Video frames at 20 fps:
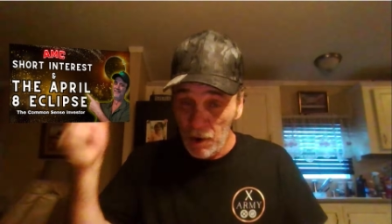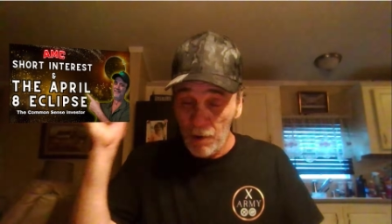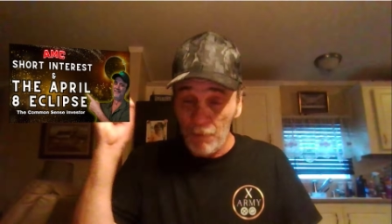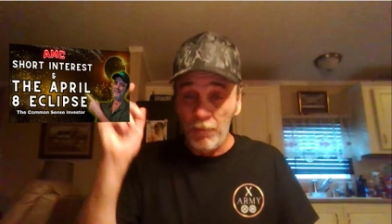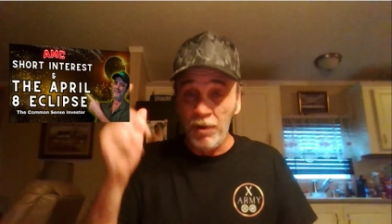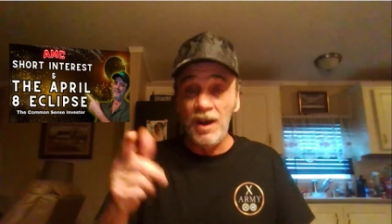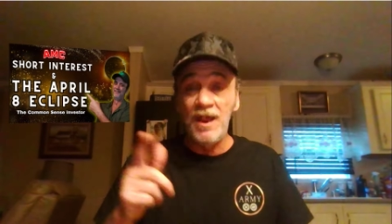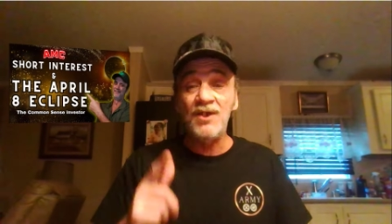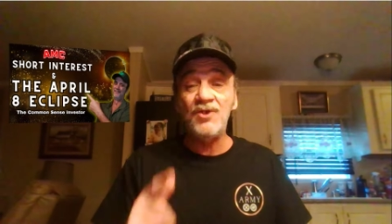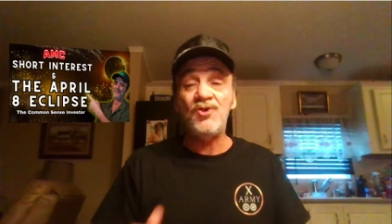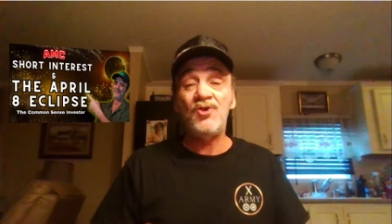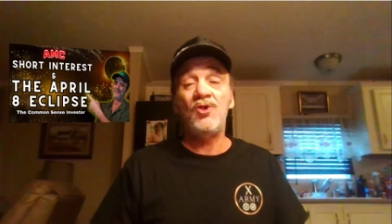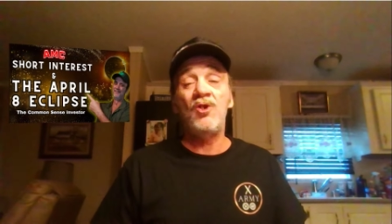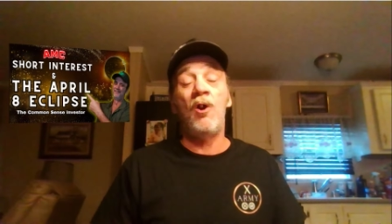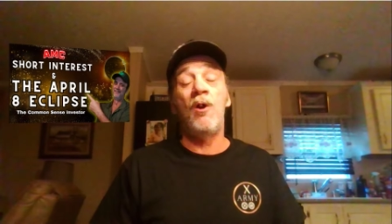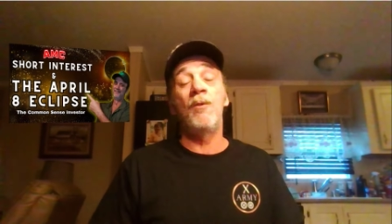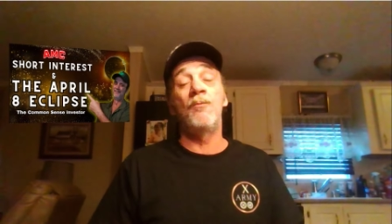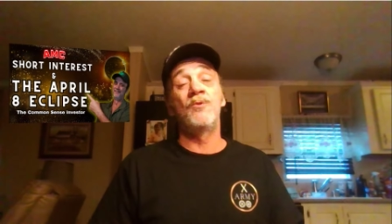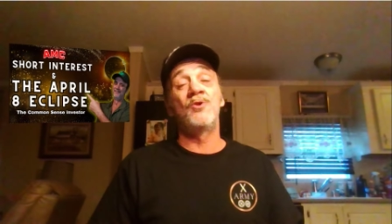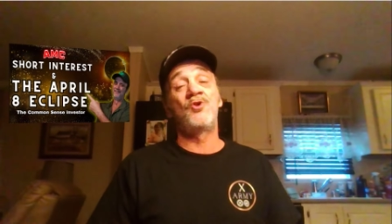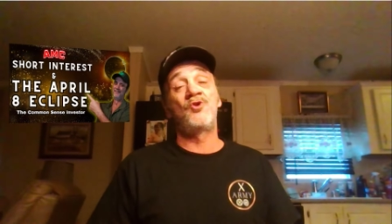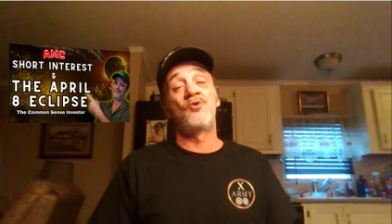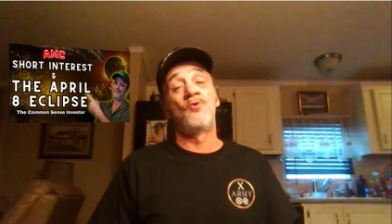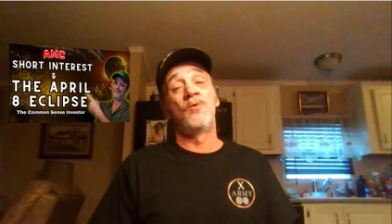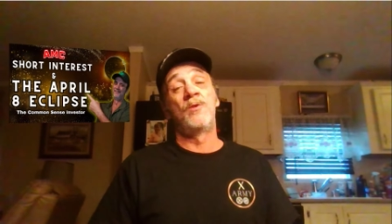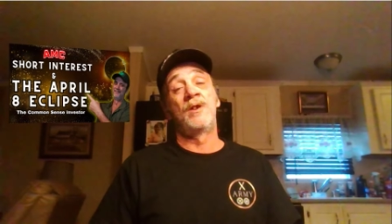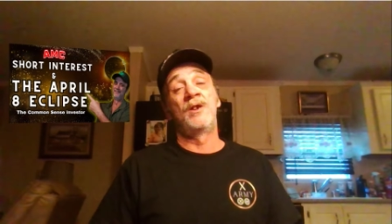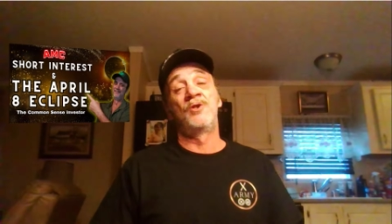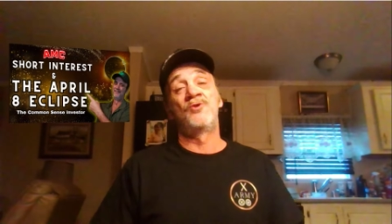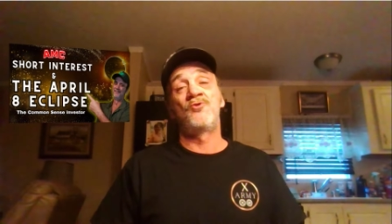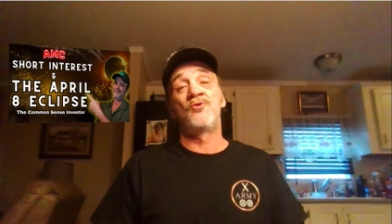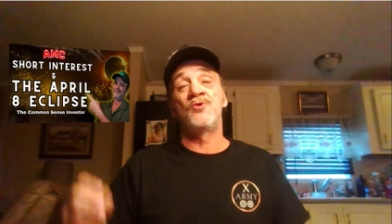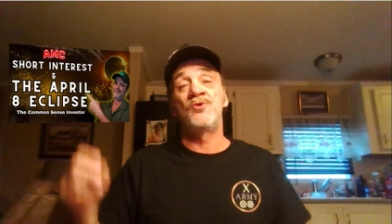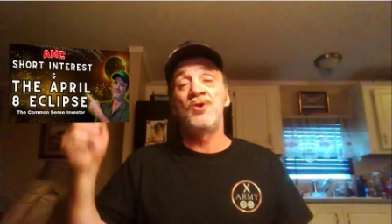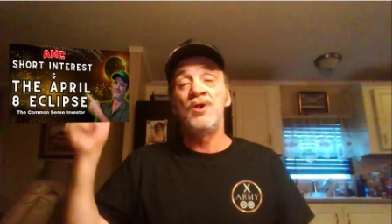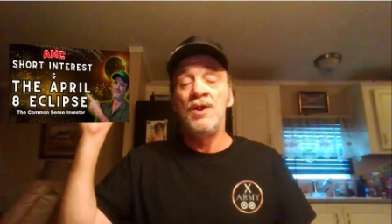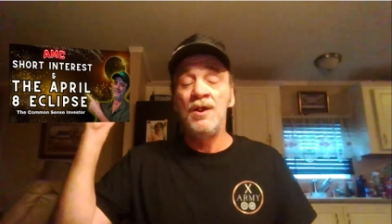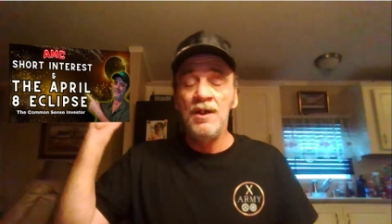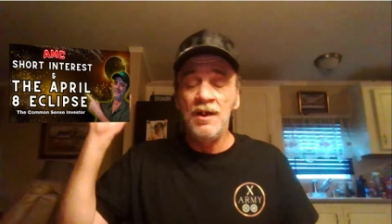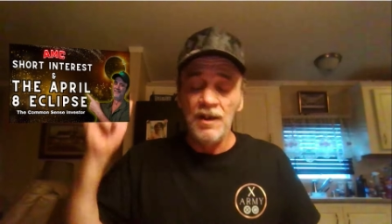But let's start with short interest.
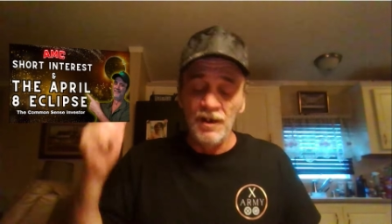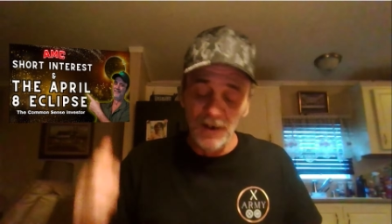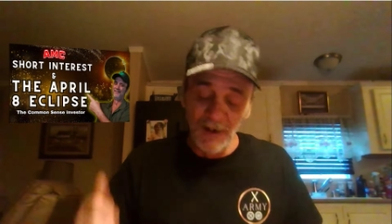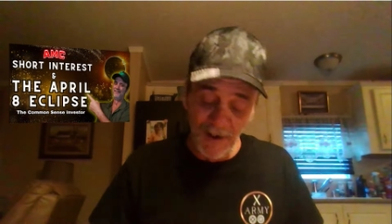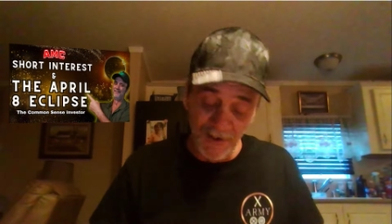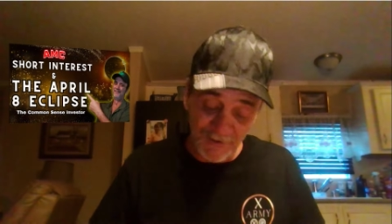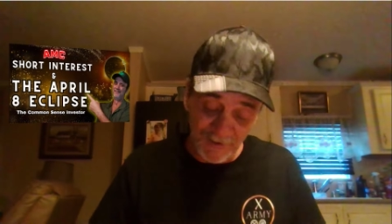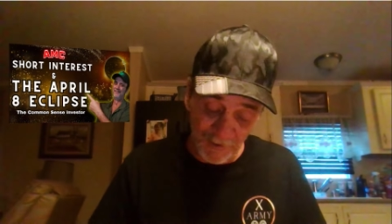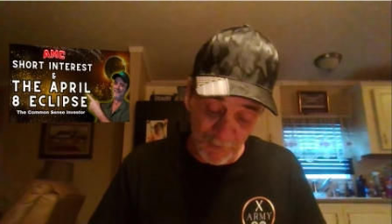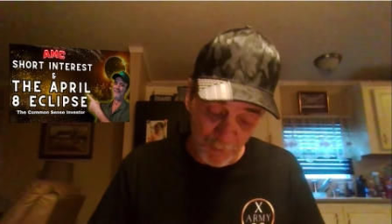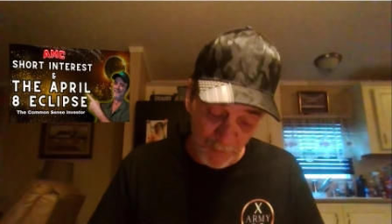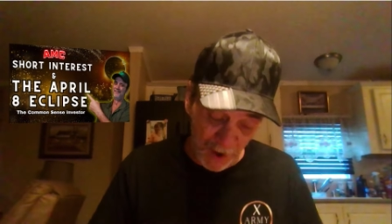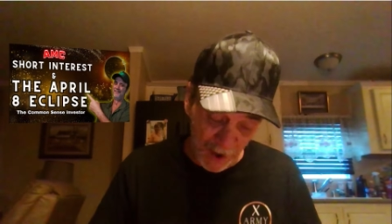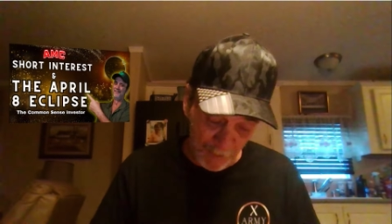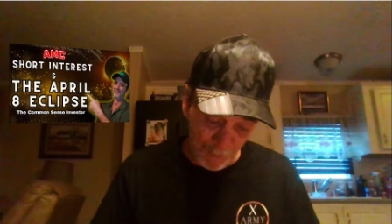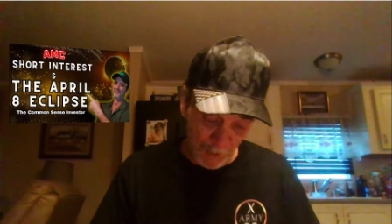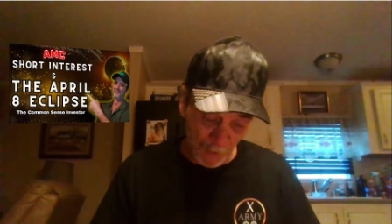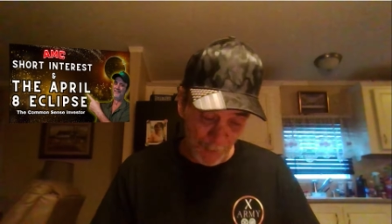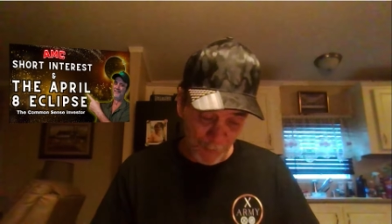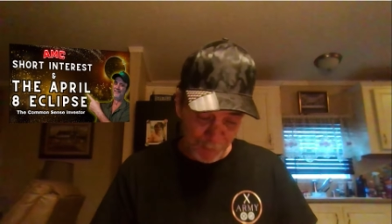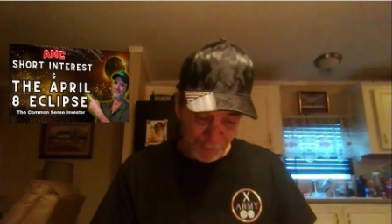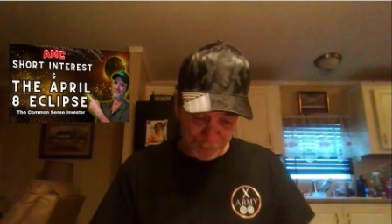Listen, people.